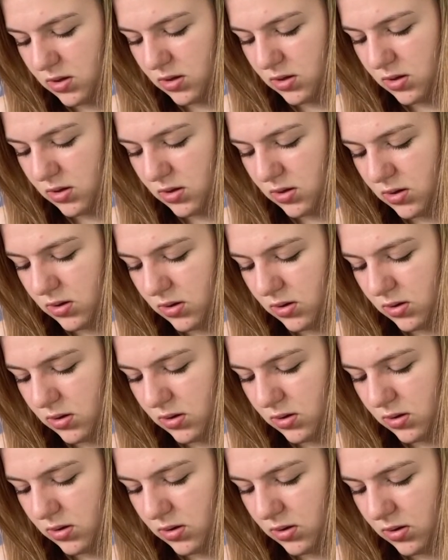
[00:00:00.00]

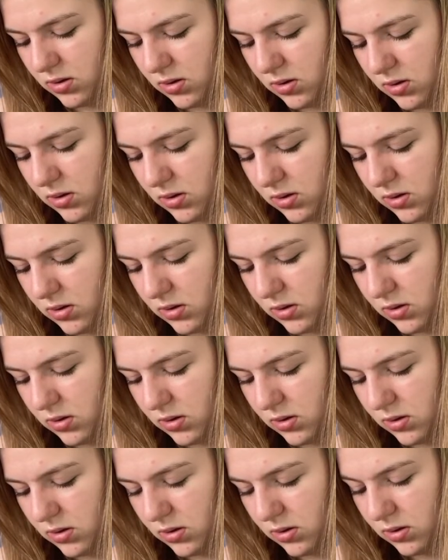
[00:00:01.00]

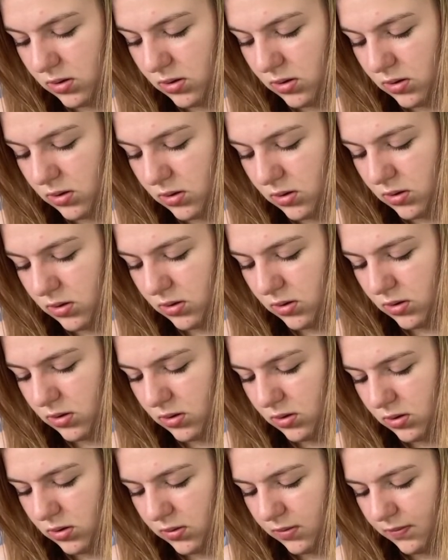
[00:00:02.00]

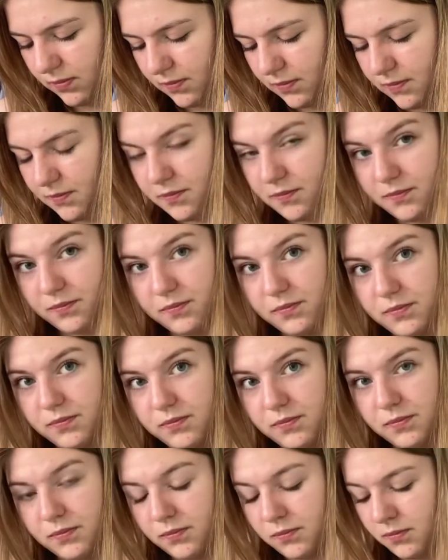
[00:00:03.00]

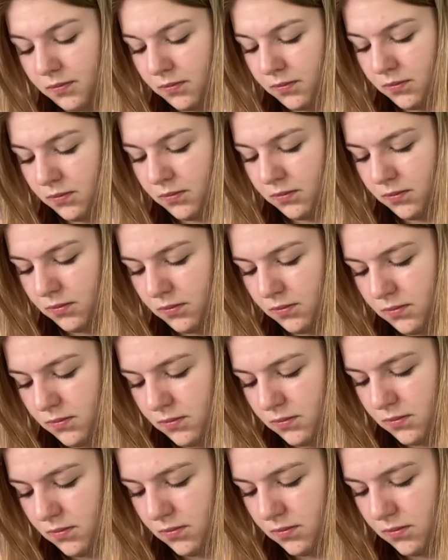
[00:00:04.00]

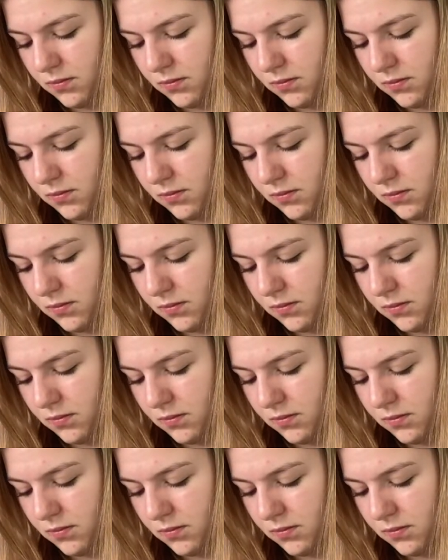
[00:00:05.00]
(silence)